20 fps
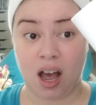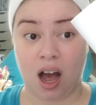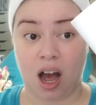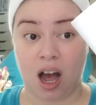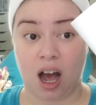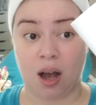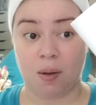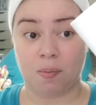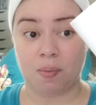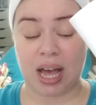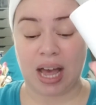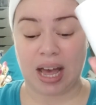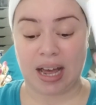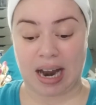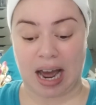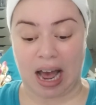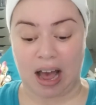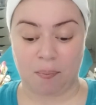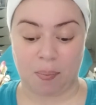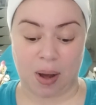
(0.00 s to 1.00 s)

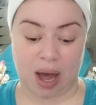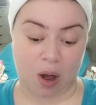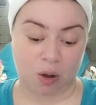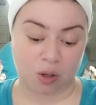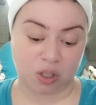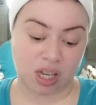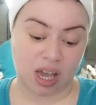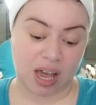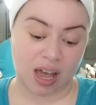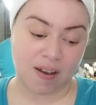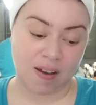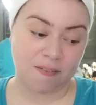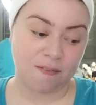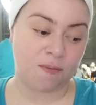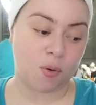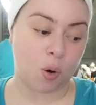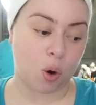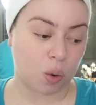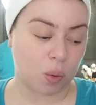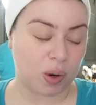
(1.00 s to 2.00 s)
and about
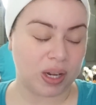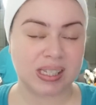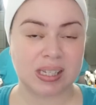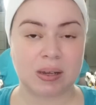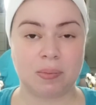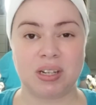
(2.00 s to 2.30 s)
4 weeks,